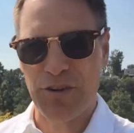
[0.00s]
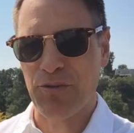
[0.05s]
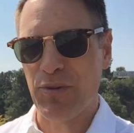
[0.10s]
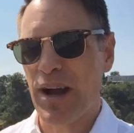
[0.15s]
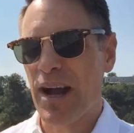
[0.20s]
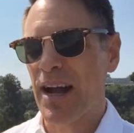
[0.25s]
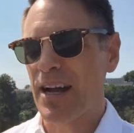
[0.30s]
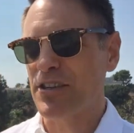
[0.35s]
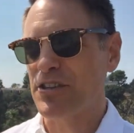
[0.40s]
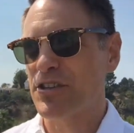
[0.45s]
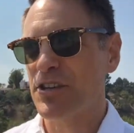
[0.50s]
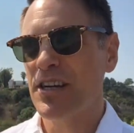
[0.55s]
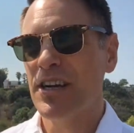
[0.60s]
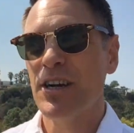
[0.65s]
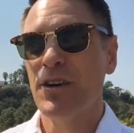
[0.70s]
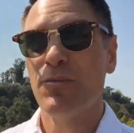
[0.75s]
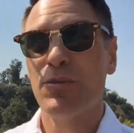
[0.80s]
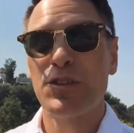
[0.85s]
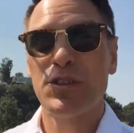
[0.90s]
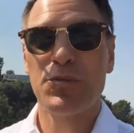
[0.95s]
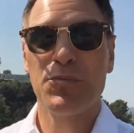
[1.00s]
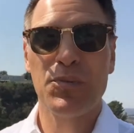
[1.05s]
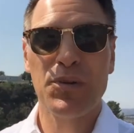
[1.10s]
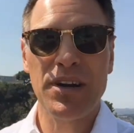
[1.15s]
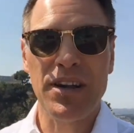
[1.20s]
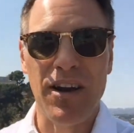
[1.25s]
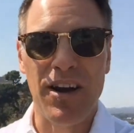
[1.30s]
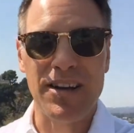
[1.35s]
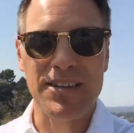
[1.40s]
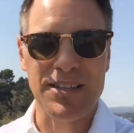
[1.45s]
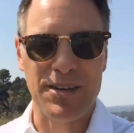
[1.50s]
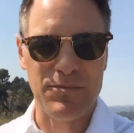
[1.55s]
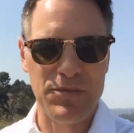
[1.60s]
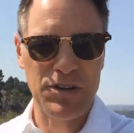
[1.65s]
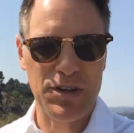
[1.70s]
garage, which is pretty awesome.